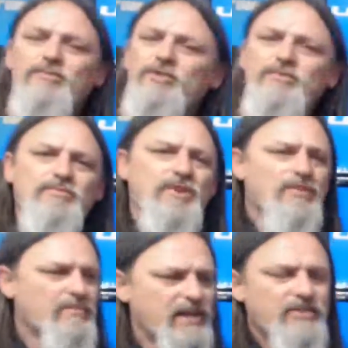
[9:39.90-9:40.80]
Boom, boom,
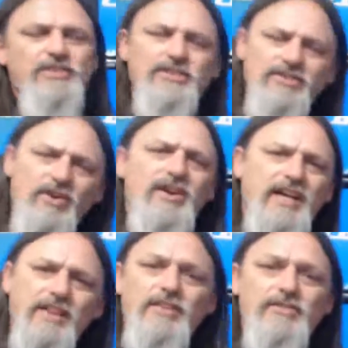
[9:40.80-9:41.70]
boom, man. You just start
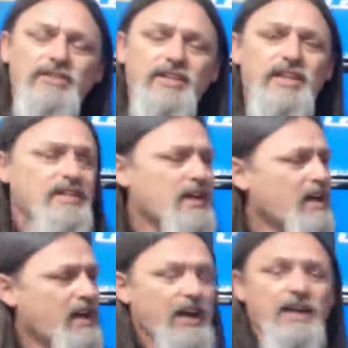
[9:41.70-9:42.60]
hitting those things
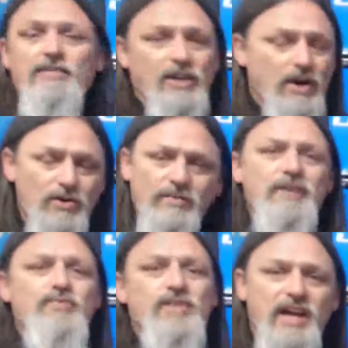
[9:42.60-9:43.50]
and loading them
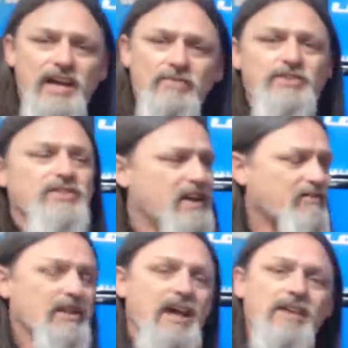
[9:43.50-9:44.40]
up with languages.
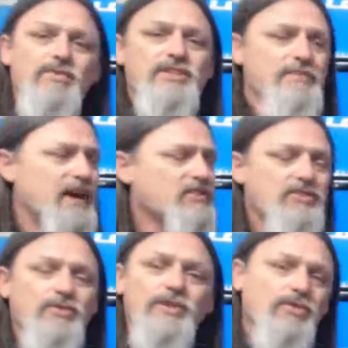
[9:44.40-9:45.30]
Every language amounts
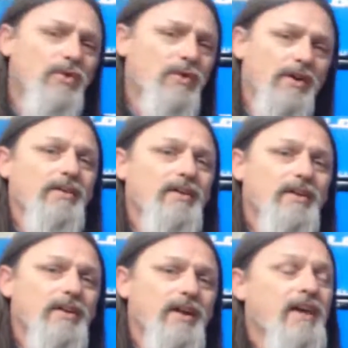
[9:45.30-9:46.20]
to a door.
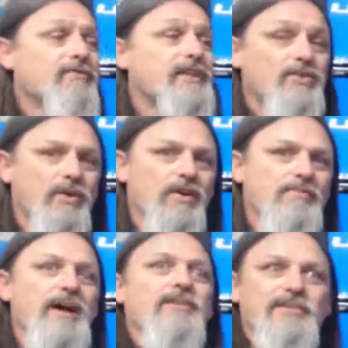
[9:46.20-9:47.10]
Every door
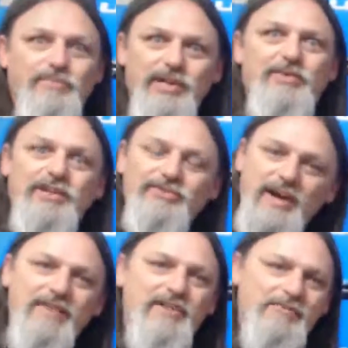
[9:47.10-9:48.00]
amounts to people and
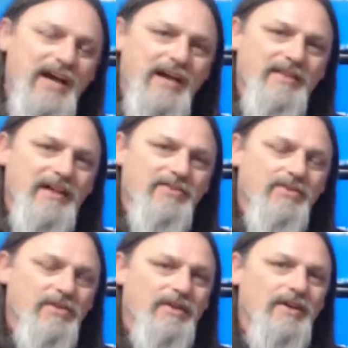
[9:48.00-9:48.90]
traffic behind that
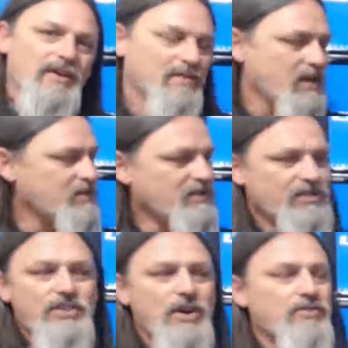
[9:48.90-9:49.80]
door. Right? So you
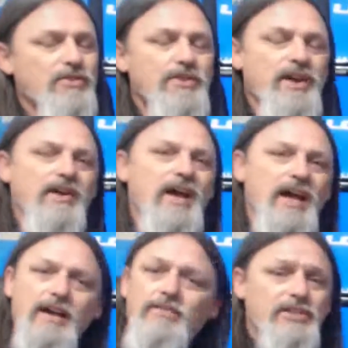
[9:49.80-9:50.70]
just go through here,
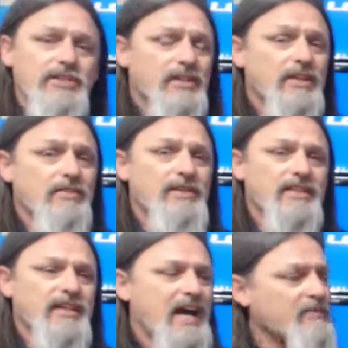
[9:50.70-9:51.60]
and over just a little bit
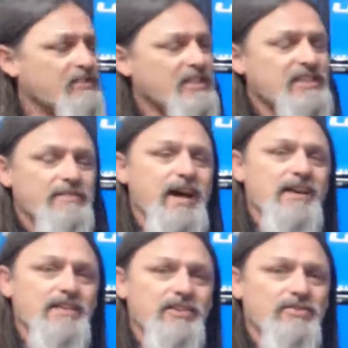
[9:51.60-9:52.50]
of time of
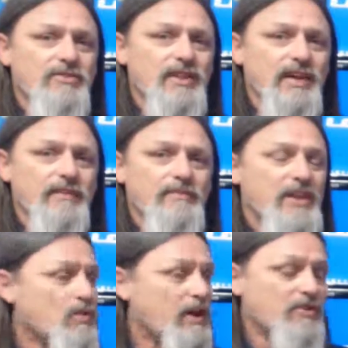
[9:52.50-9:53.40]
systematically doing that,
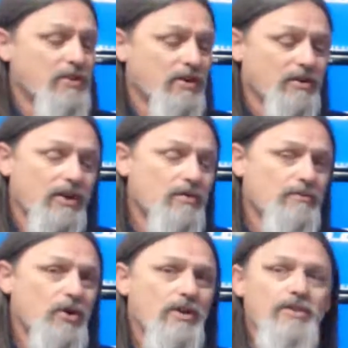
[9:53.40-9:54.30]
whether you're a
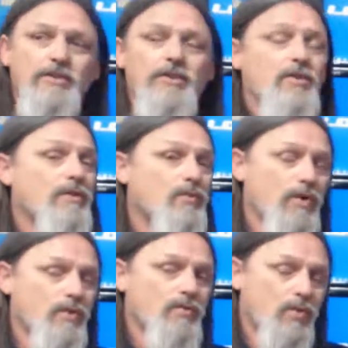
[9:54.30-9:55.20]
local marketer or a
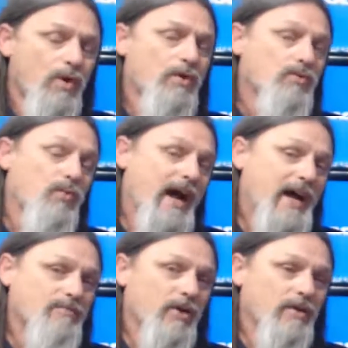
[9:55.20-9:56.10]
worldwide
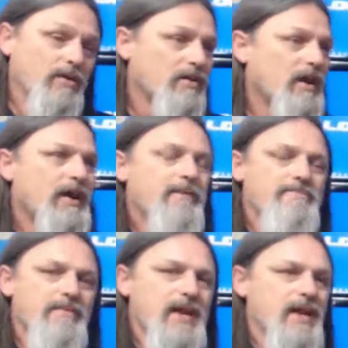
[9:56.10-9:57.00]
marketer,
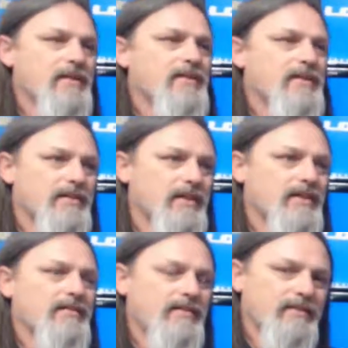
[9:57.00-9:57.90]
man,
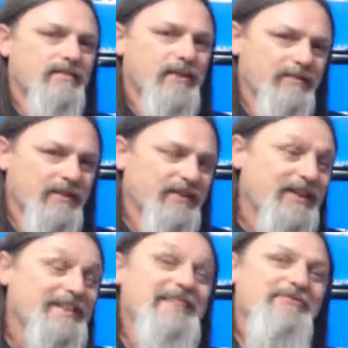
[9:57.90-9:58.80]

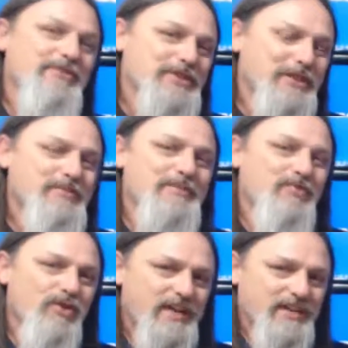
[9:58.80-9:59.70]
the difference can be
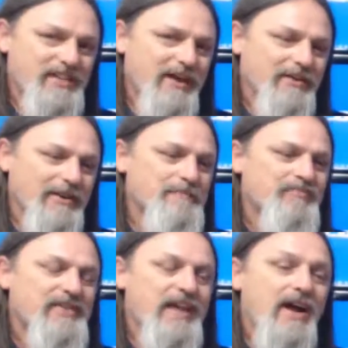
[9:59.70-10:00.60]
pretty astounding.
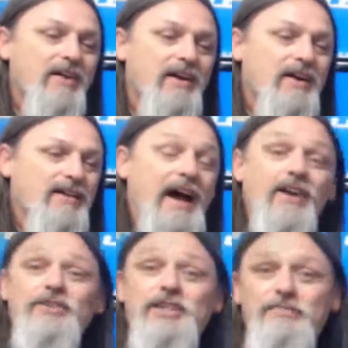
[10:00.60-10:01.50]
Now, I
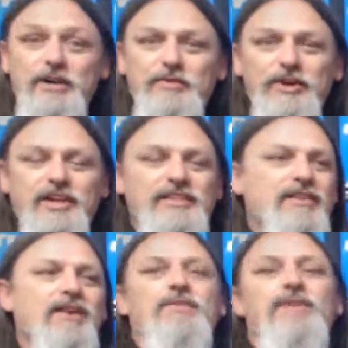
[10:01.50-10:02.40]
know some people are going to
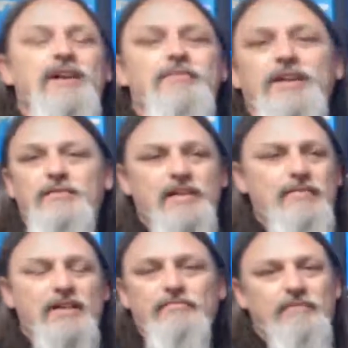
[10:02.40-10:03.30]
say, no, wait a man,
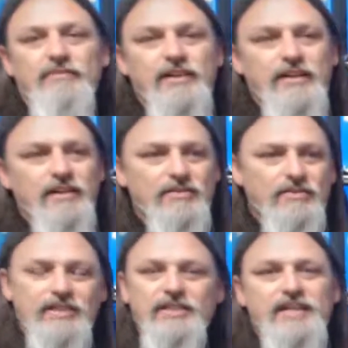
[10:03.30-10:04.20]
my
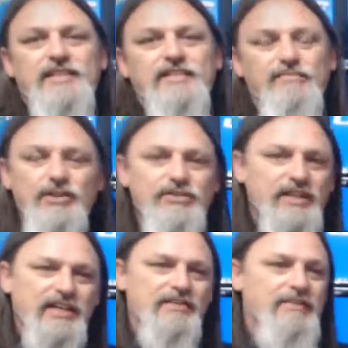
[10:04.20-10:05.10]
video, it just has some
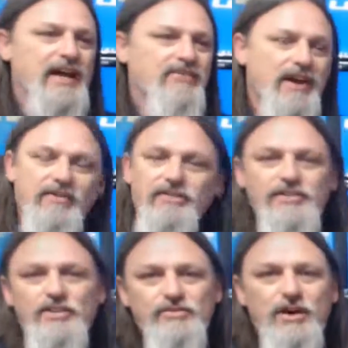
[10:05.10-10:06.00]
music in the background.
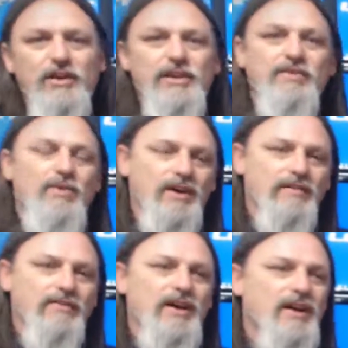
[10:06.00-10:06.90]
There's no talking,
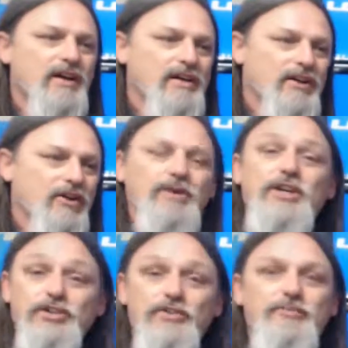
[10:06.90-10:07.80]
whatever, you know,
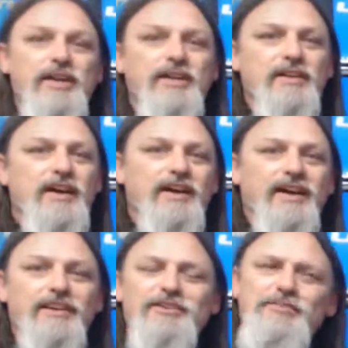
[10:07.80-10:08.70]
because you've been,
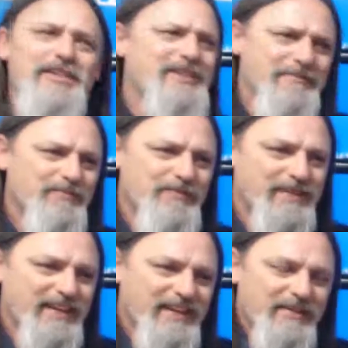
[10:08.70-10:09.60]
especially
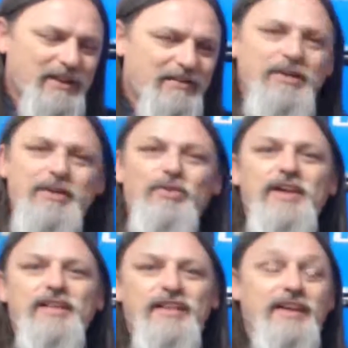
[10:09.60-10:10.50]
people
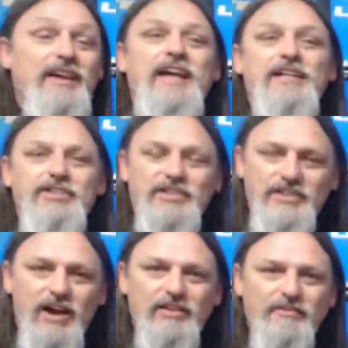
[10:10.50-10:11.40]
that English is
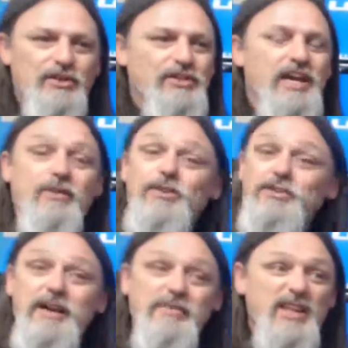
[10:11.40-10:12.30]
not their first language
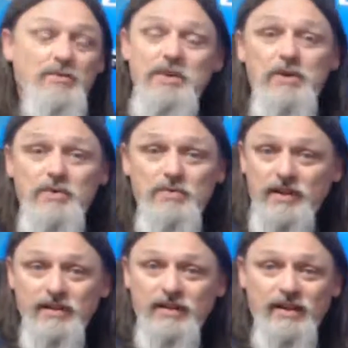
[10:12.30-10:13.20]
and maybe they don't know
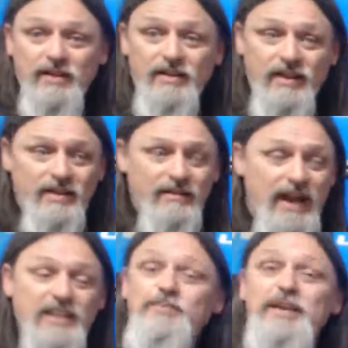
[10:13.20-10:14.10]

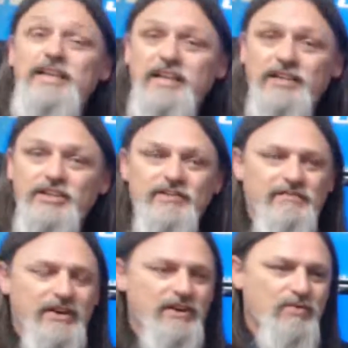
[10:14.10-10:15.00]
how to speak English
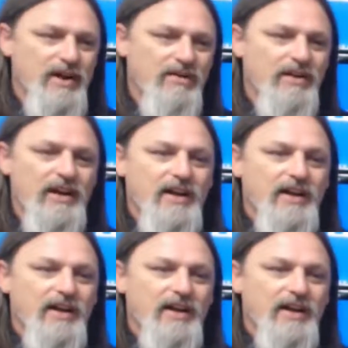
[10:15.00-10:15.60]
very well.